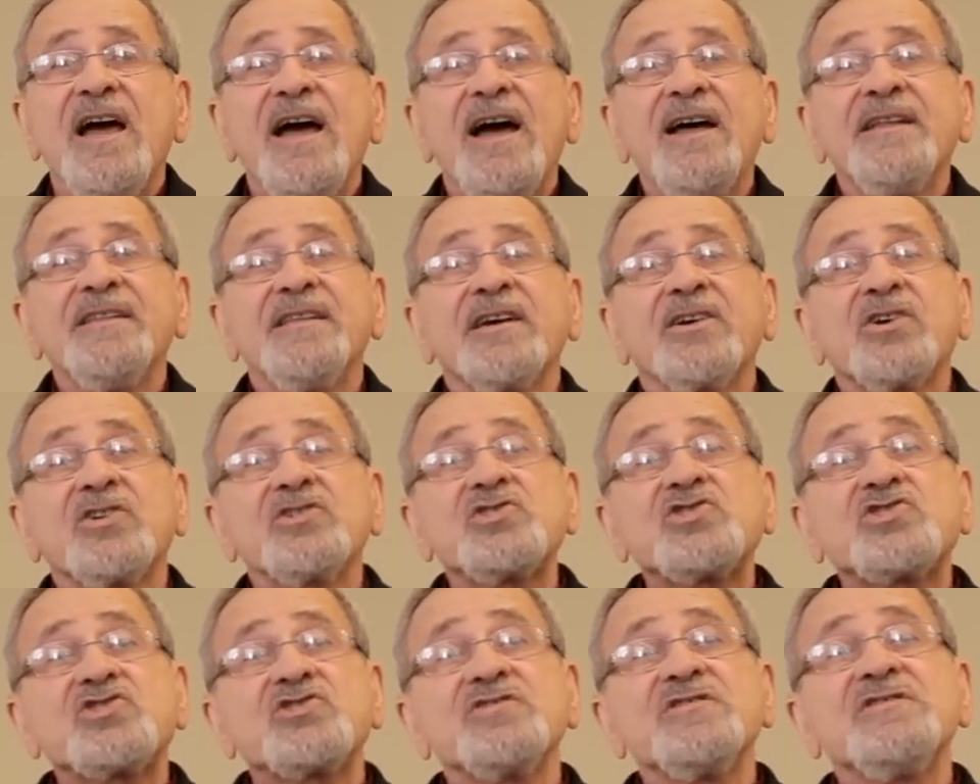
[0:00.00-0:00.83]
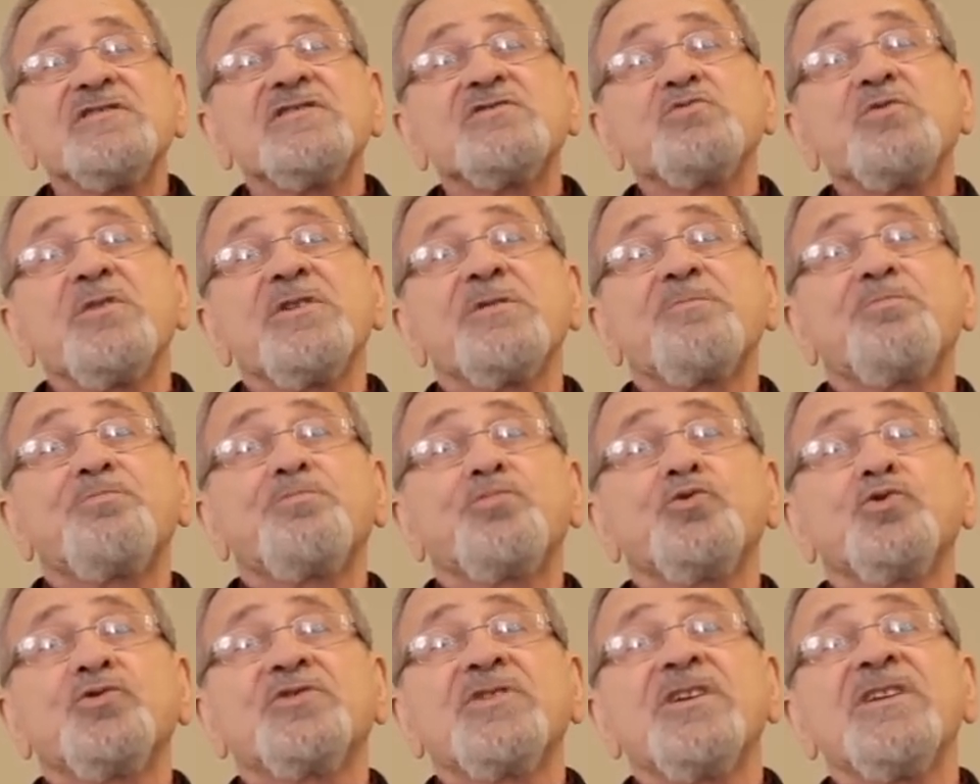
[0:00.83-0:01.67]
and the Christians were
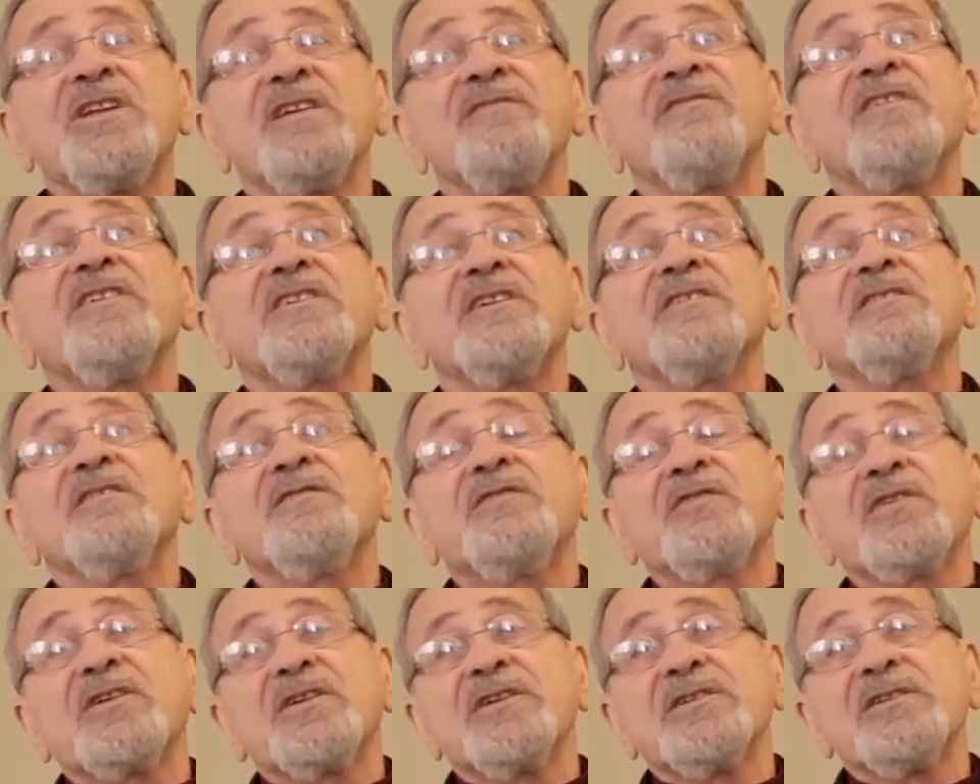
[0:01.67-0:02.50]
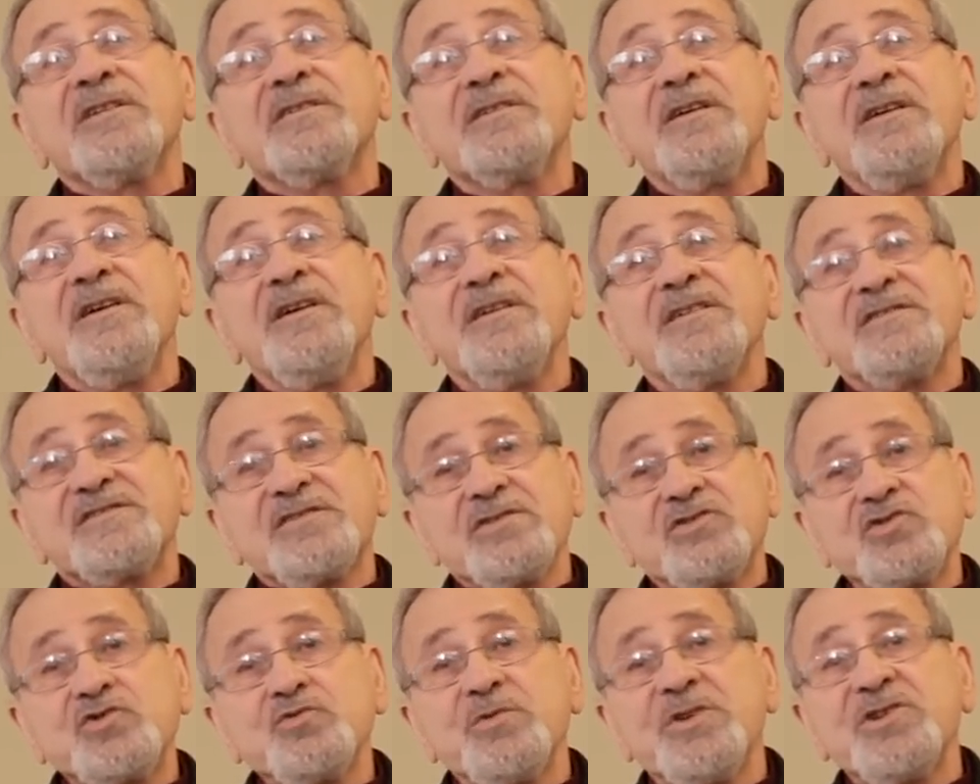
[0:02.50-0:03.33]
put in a very difficult
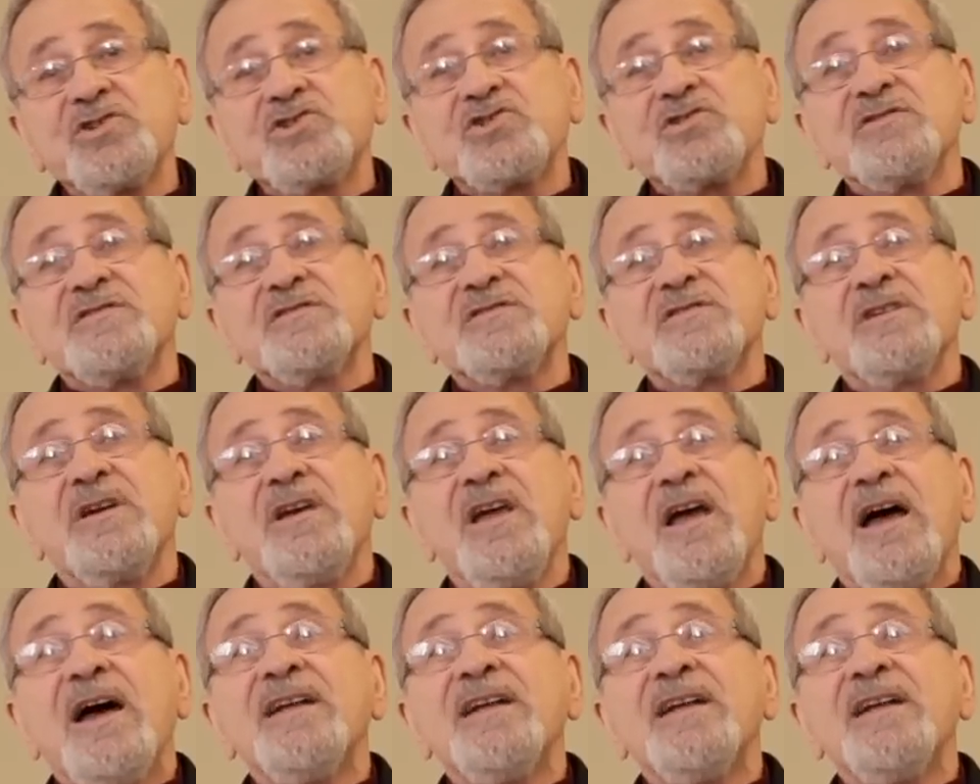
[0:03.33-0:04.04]
situations.